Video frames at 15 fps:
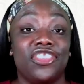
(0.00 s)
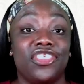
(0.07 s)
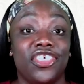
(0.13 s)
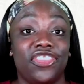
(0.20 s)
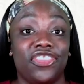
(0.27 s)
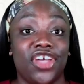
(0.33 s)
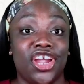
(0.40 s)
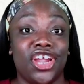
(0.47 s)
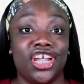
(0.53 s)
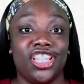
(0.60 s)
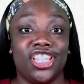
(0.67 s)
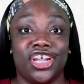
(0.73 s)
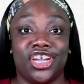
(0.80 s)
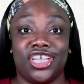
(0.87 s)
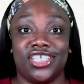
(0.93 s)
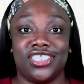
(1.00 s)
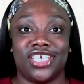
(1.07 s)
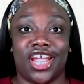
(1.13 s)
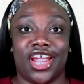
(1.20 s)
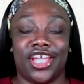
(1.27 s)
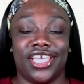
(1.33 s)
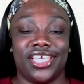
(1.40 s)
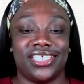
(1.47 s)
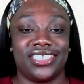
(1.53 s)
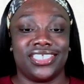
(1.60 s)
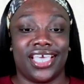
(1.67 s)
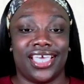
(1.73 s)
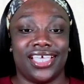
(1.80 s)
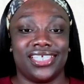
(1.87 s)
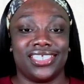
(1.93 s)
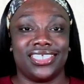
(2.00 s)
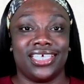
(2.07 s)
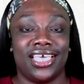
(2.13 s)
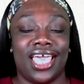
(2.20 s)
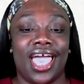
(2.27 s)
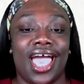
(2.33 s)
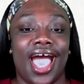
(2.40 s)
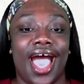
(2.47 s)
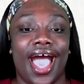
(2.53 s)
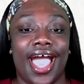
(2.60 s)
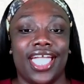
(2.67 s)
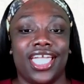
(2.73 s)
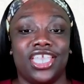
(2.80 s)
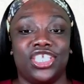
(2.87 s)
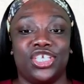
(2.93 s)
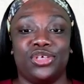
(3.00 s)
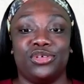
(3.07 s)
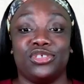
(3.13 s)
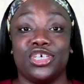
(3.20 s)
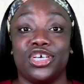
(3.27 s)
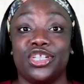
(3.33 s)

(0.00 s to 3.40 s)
The third learning target says, I can use